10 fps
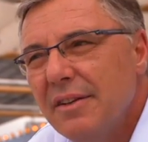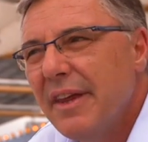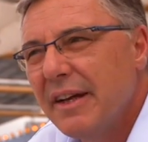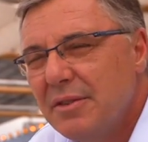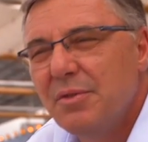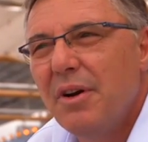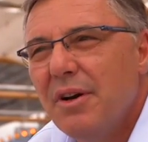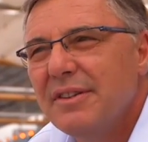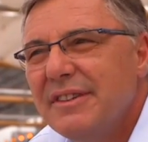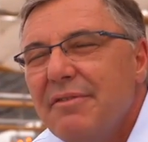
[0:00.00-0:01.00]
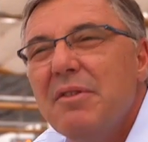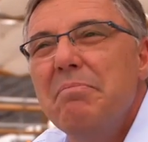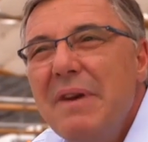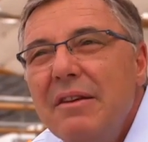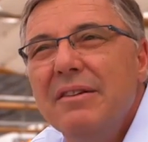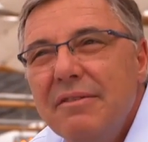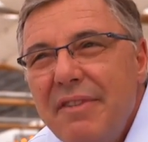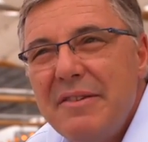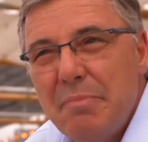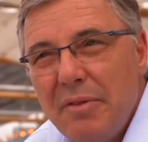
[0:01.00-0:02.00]
thanks to a 7 billion
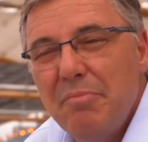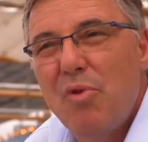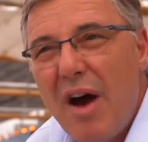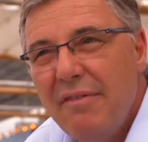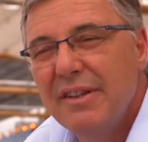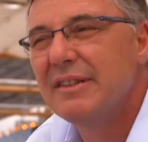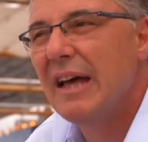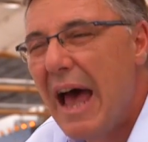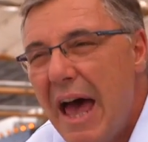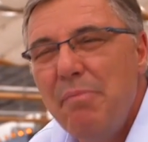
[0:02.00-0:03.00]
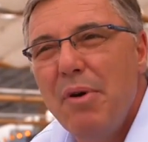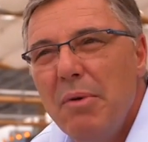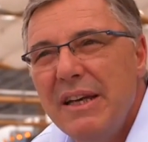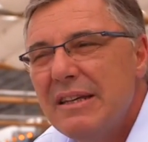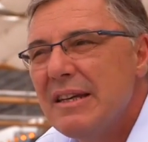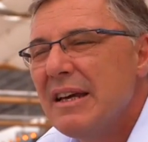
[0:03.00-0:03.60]
investment, private and public.